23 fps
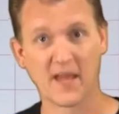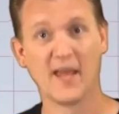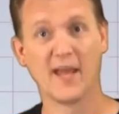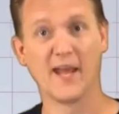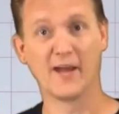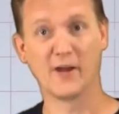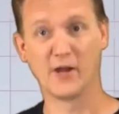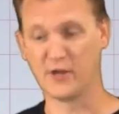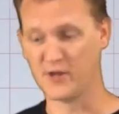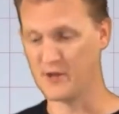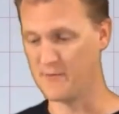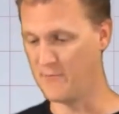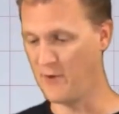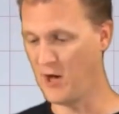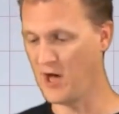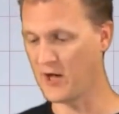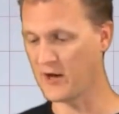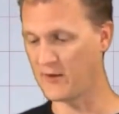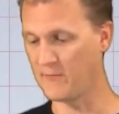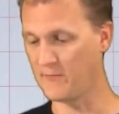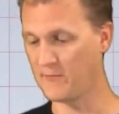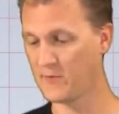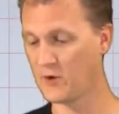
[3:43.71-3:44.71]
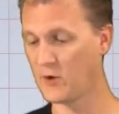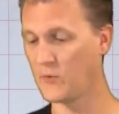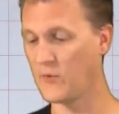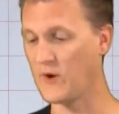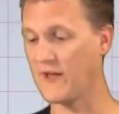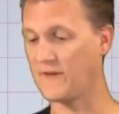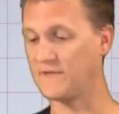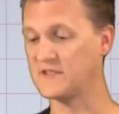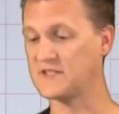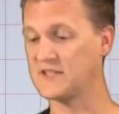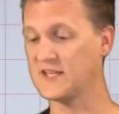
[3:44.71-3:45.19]
And on the bottom,
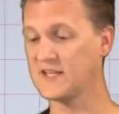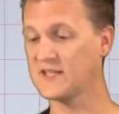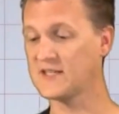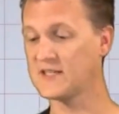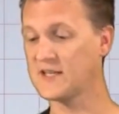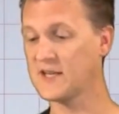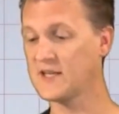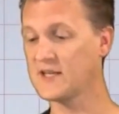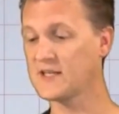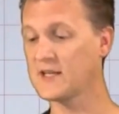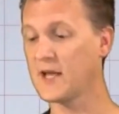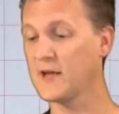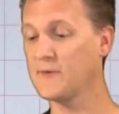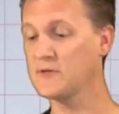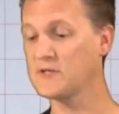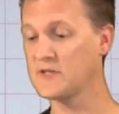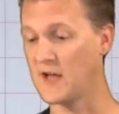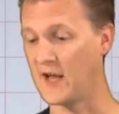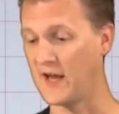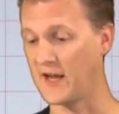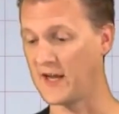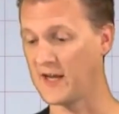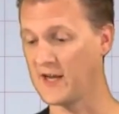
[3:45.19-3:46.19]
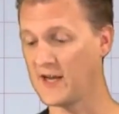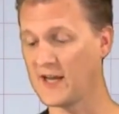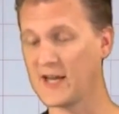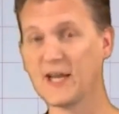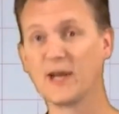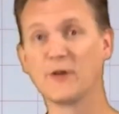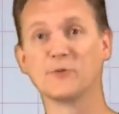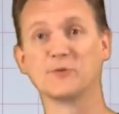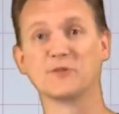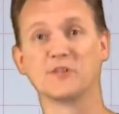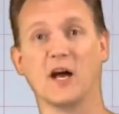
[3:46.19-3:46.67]
we have 16 times 9
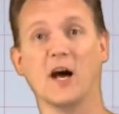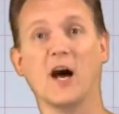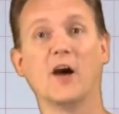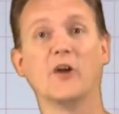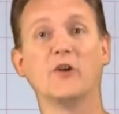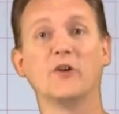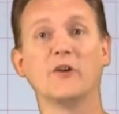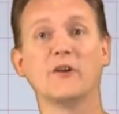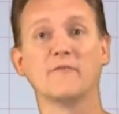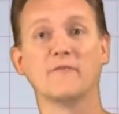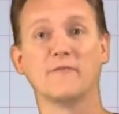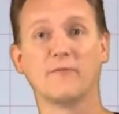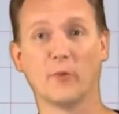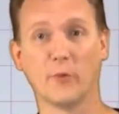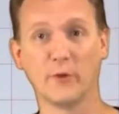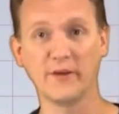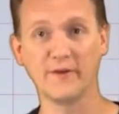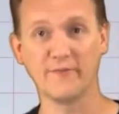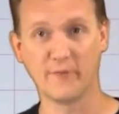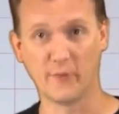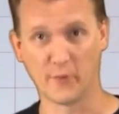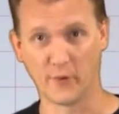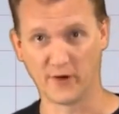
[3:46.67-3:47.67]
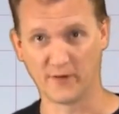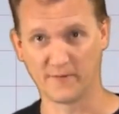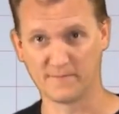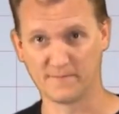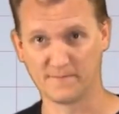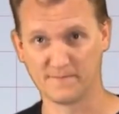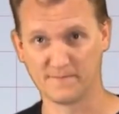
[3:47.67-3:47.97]
equals 144.